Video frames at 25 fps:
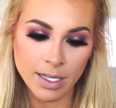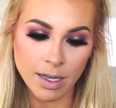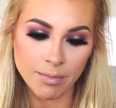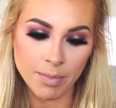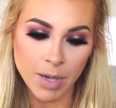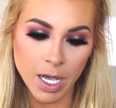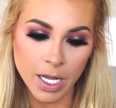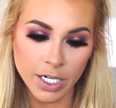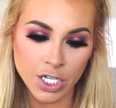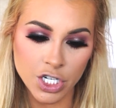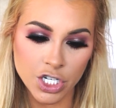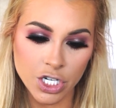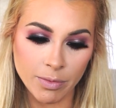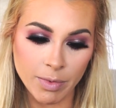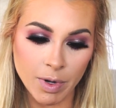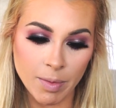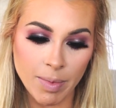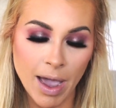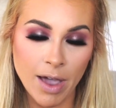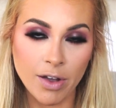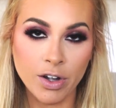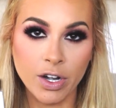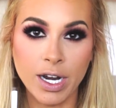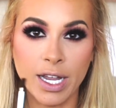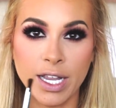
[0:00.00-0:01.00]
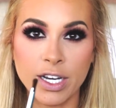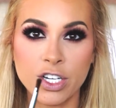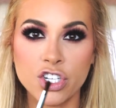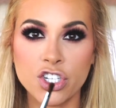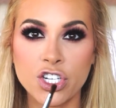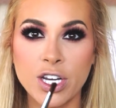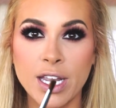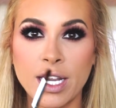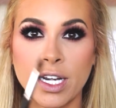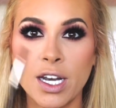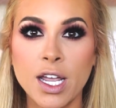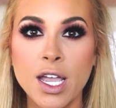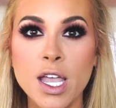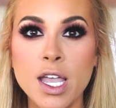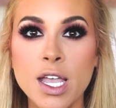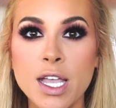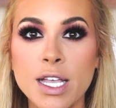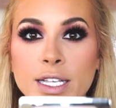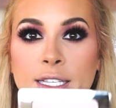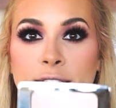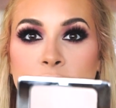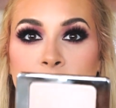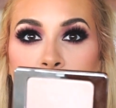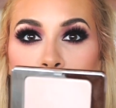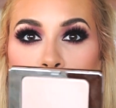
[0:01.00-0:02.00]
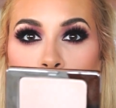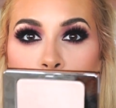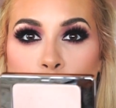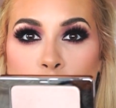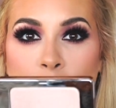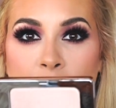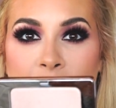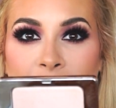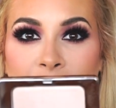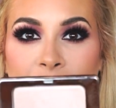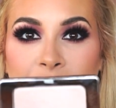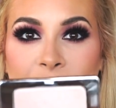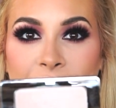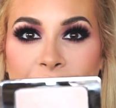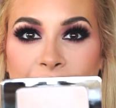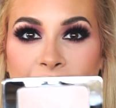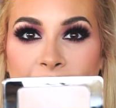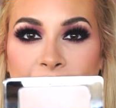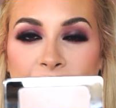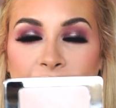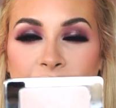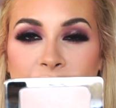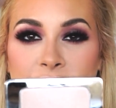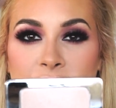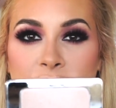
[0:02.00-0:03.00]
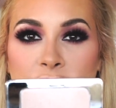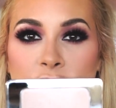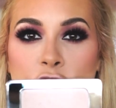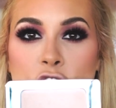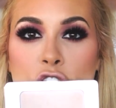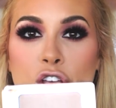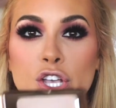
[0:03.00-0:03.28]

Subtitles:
and Body Shimmer Powder in shade 01 Light.